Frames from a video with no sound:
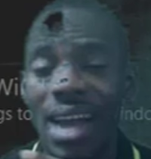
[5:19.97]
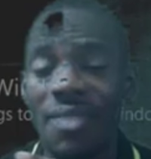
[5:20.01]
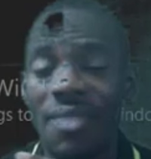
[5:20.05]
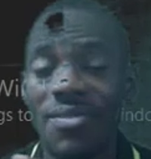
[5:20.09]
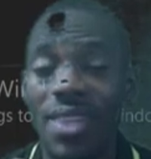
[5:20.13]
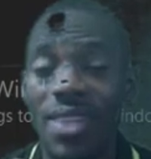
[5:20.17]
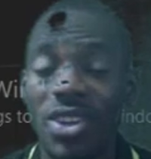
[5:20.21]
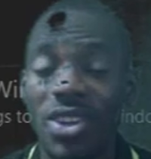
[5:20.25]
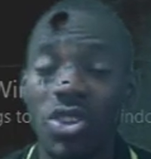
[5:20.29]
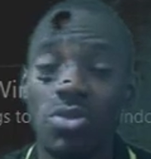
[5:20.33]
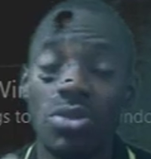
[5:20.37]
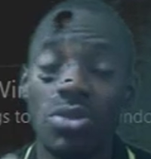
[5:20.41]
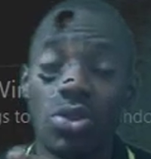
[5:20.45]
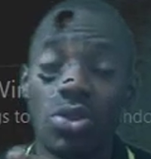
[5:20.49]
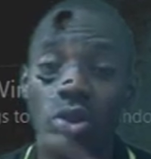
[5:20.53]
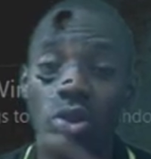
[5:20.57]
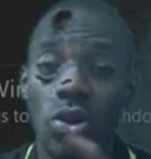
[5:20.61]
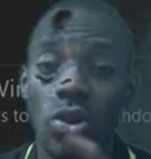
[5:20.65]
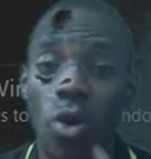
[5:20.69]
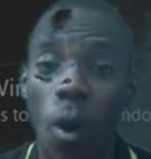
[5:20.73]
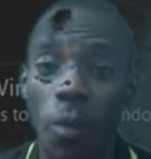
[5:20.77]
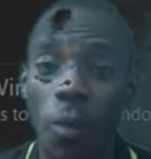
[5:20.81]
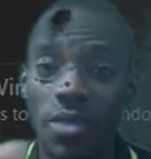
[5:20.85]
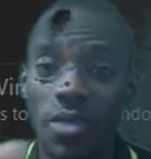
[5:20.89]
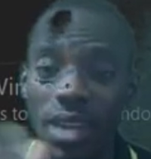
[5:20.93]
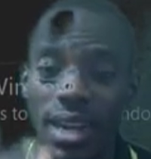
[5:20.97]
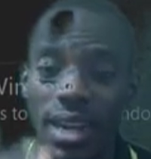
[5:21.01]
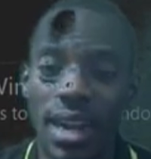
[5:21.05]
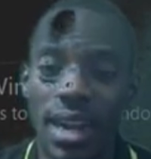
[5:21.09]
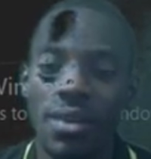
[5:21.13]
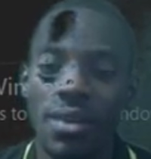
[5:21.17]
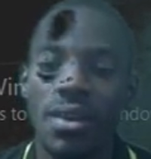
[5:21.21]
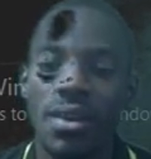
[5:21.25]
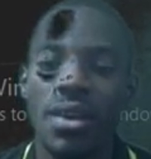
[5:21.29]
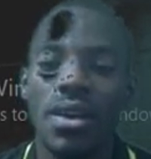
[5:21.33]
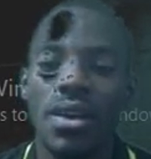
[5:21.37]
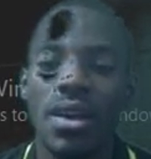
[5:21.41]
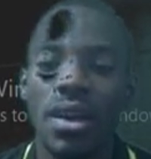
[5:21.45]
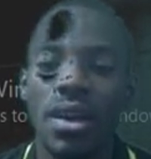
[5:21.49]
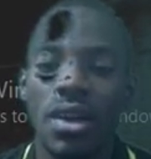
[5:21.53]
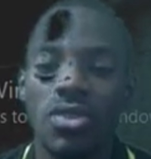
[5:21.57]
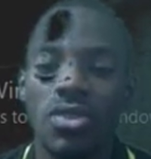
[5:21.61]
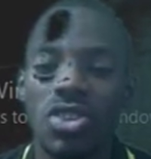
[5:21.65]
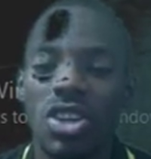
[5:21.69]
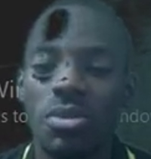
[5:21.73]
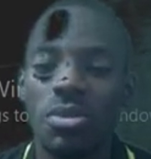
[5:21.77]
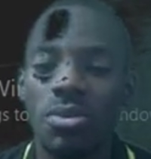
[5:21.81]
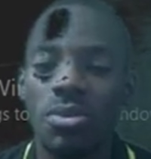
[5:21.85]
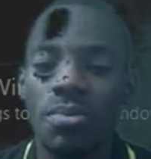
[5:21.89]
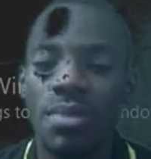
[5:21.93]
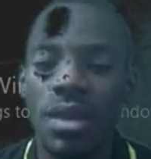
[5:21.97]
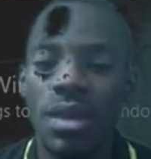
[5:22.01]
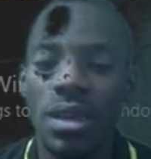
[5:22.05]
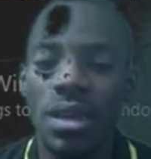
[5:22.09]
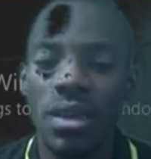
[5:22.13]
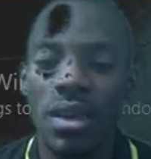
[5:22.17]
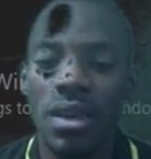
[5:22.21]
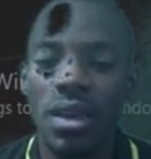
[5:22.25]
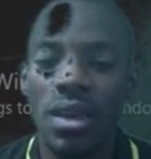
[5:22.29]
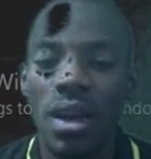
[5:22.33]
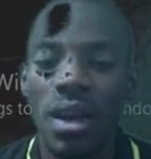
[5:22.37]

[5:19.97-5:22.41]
fraction will turn upside down to give it